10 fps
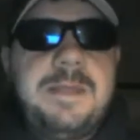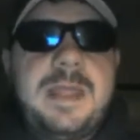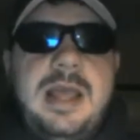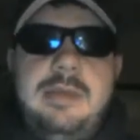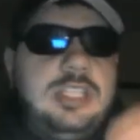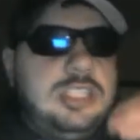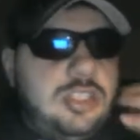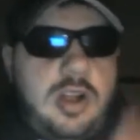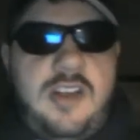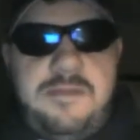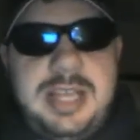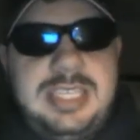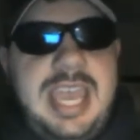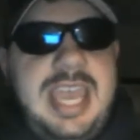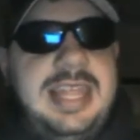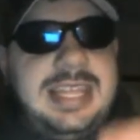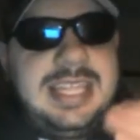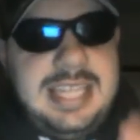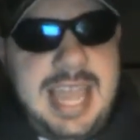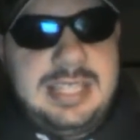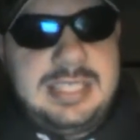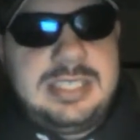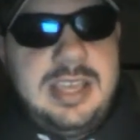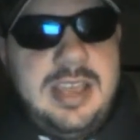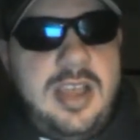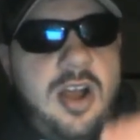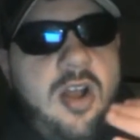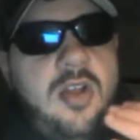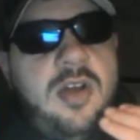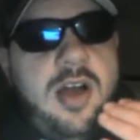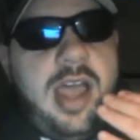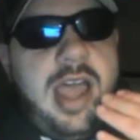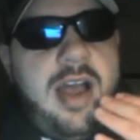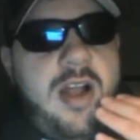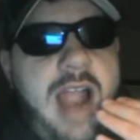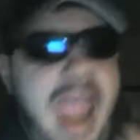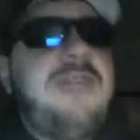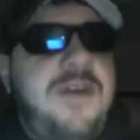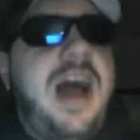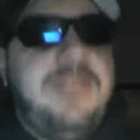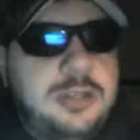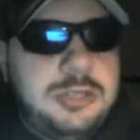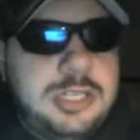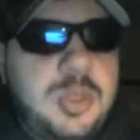Let me just start off by saying that the Nets are, uh, are at 500.